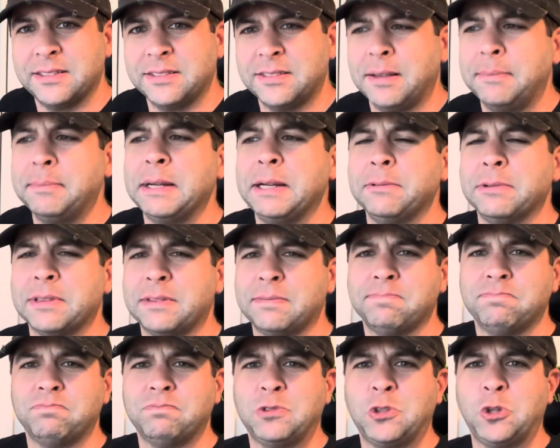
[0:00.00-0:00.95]
Somebody with
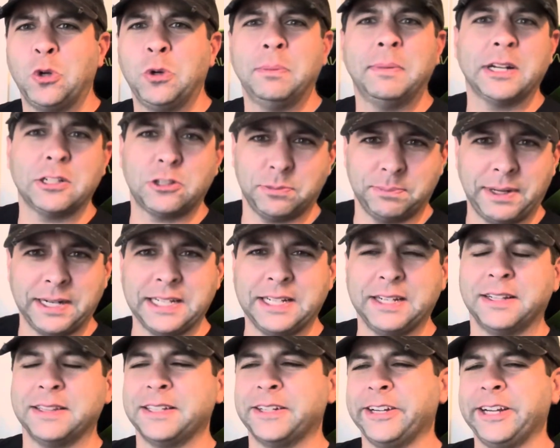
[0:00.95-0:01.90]
too much money
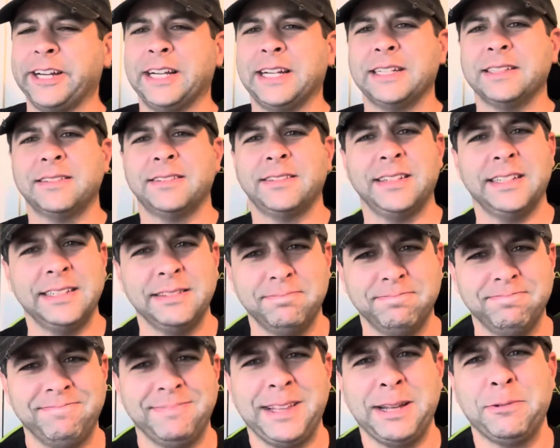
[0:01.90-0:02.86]
on their hands
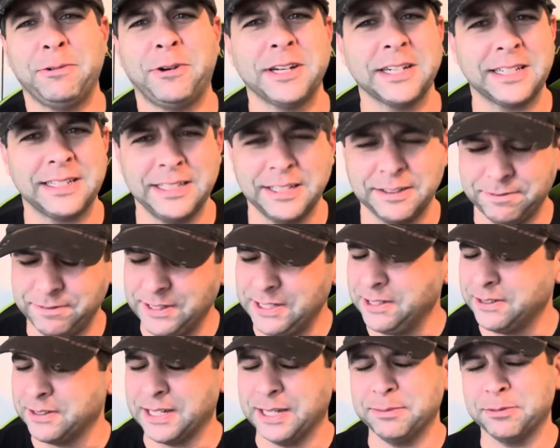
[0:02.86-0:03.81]
and they want to collect
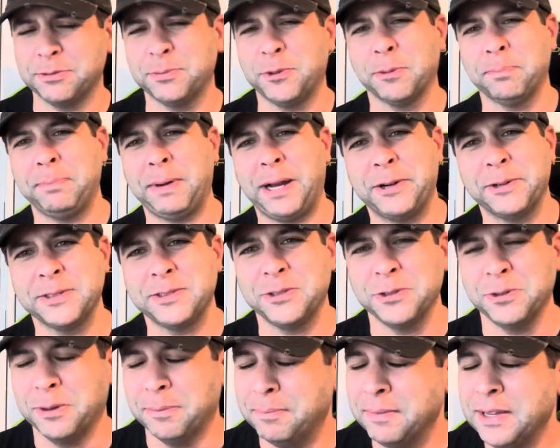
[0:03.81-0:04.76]
video games. More power to
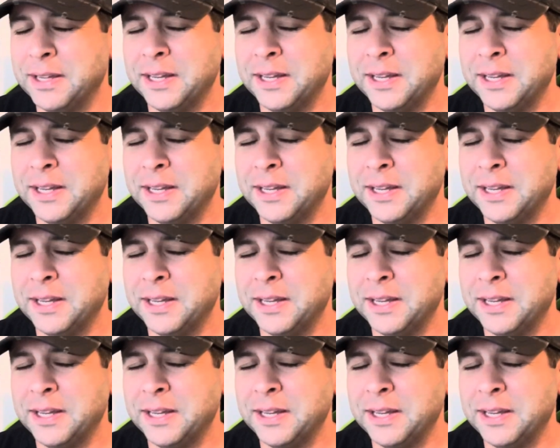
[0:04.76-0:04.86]
them.